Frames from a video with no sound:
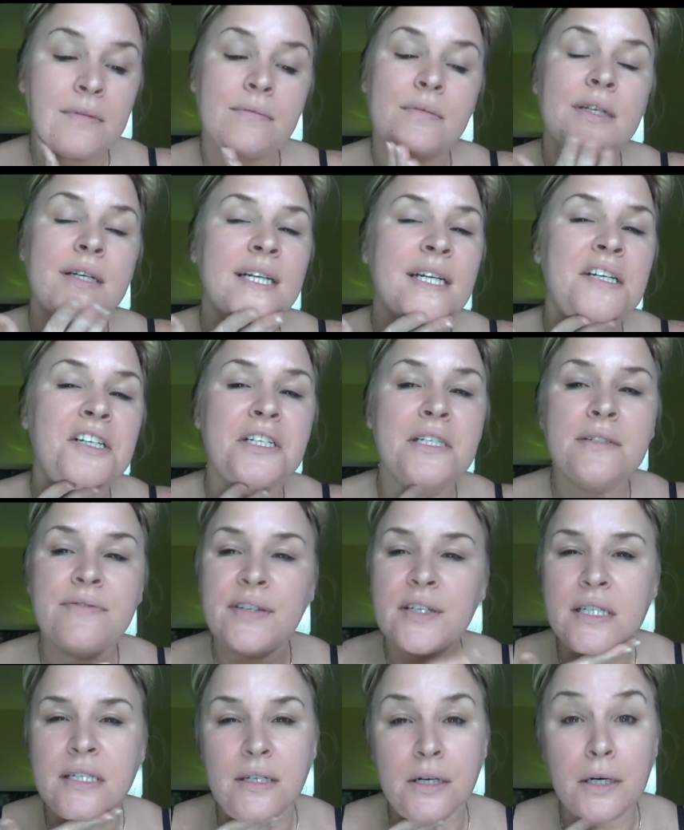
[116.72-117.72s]
And it just
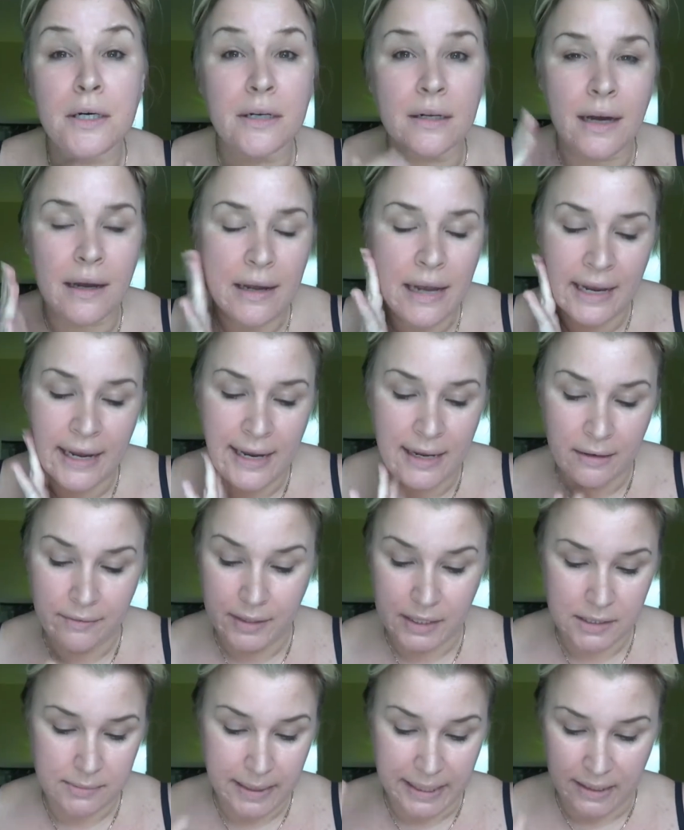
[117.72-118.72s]
feels good. I can't even
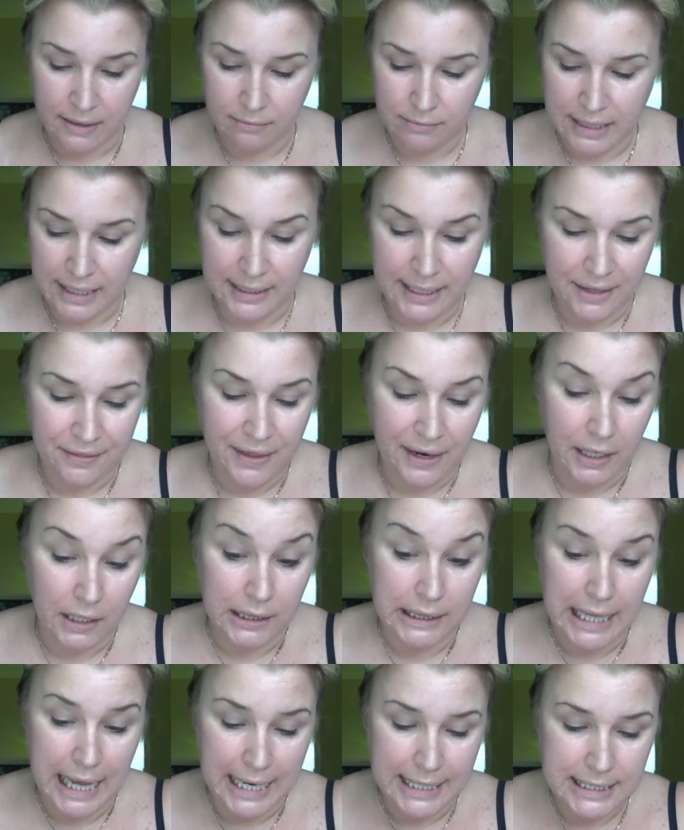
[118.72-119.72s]
explain it. I like that a
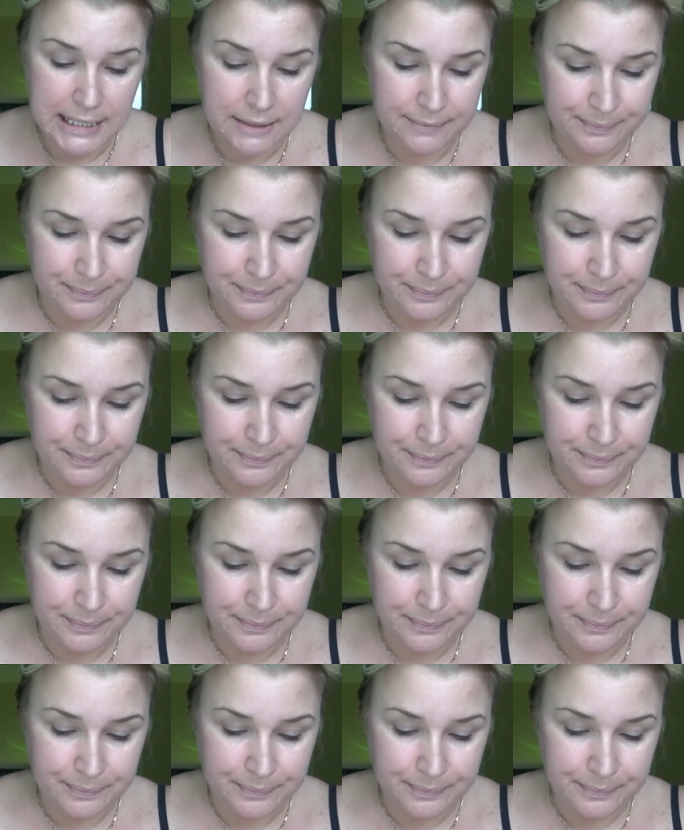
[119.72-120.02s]
lot.